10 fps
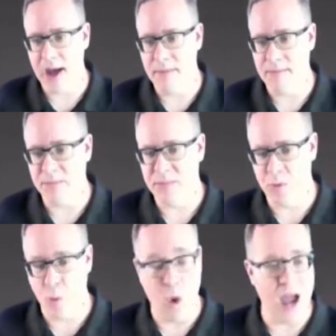Um,
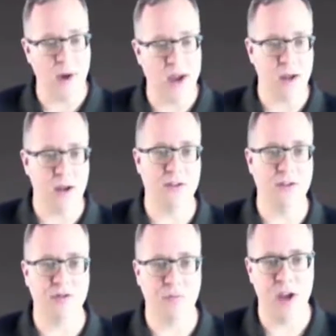why do I call
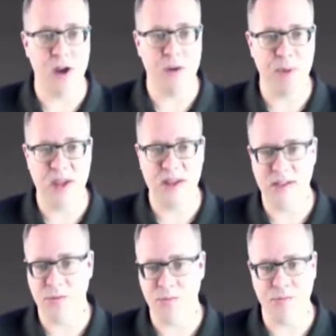this group therapy?
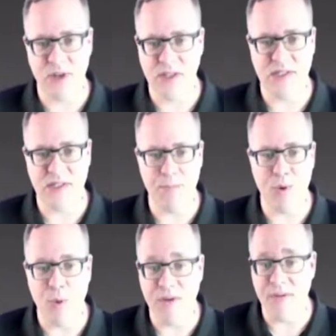It's really
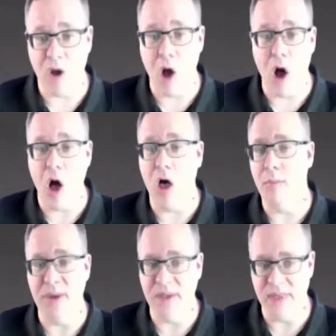simple. We've
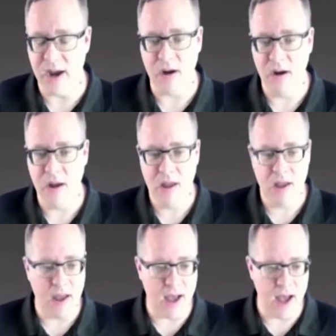all been there.
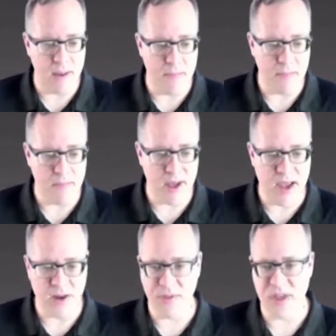Um,
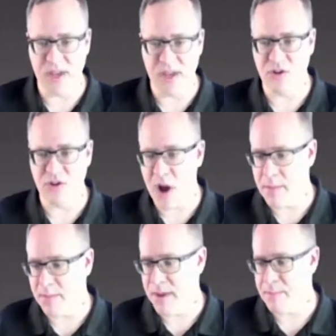I don't think that there's
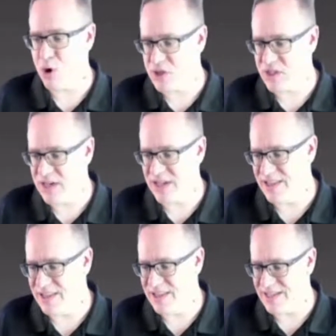probably a person
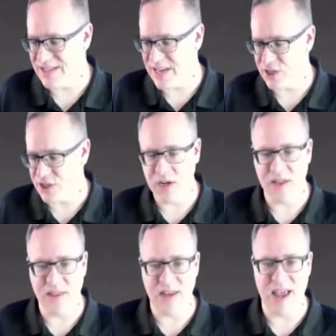in this
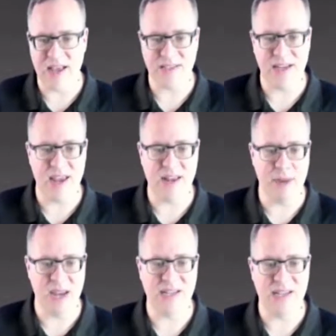session that hasn't had to
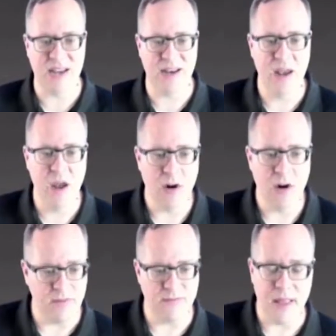maintain
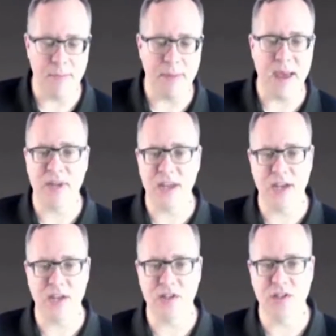or develop
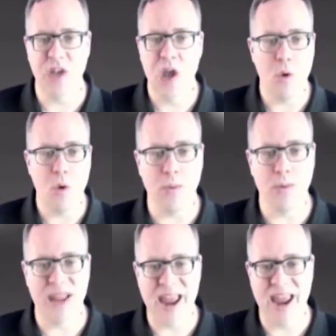applications where
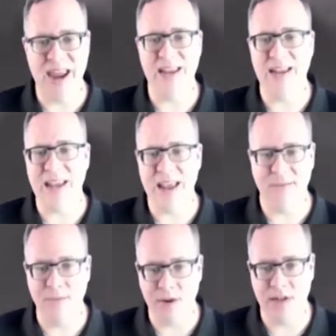we hated
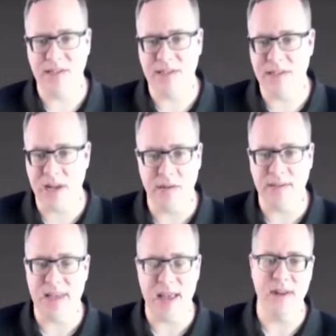every single
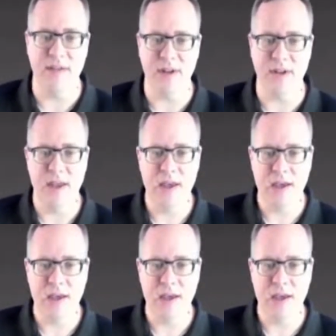second of it.